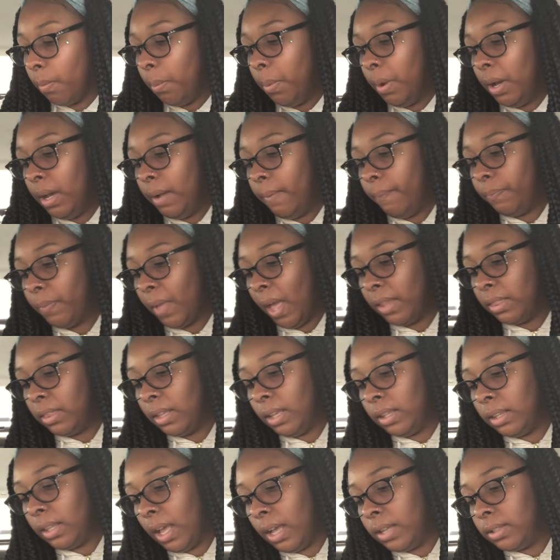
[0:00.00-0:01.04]
But I
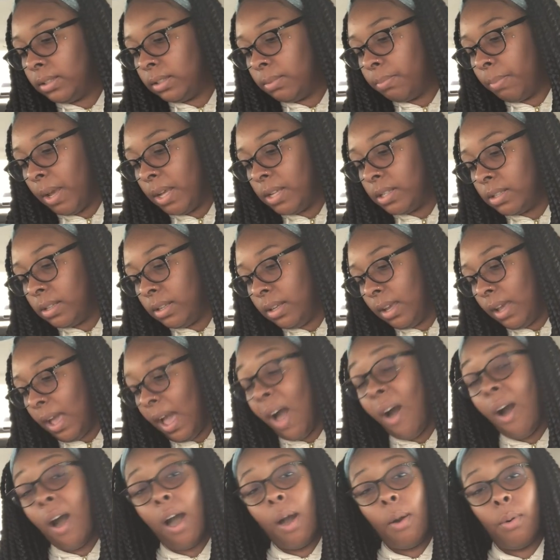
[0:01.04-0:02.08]
think that's basically
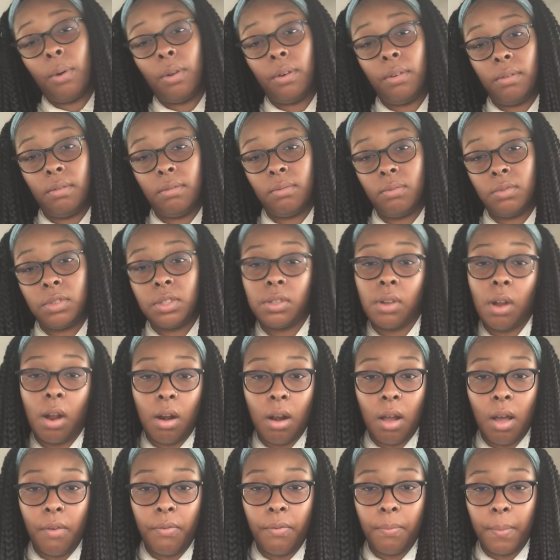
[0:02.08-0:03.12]
how I would
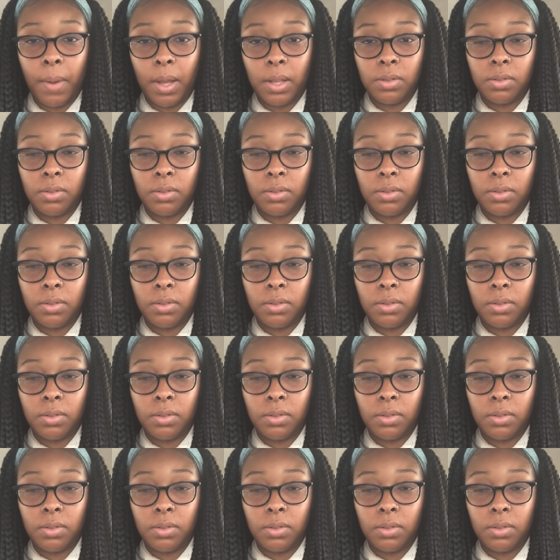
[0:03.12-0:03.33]
start off